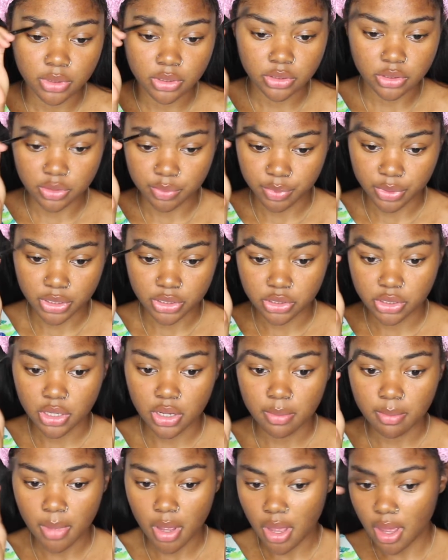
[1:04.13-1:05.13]
I'm gonna just brush
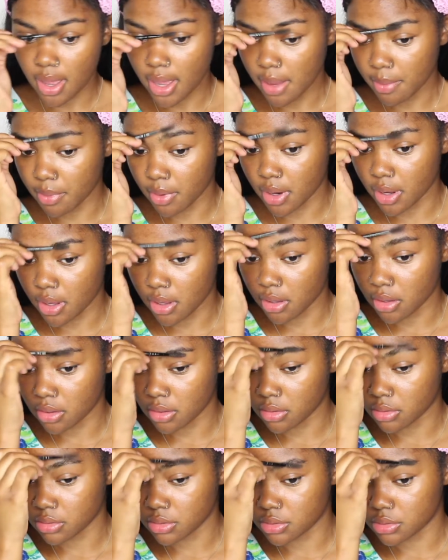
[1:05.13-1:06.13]
up my
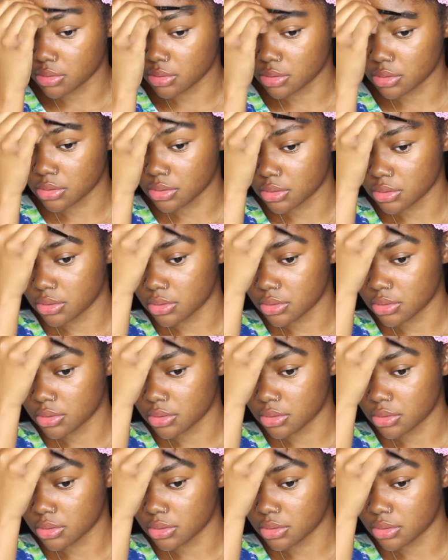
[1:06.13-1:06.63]
eyebrows.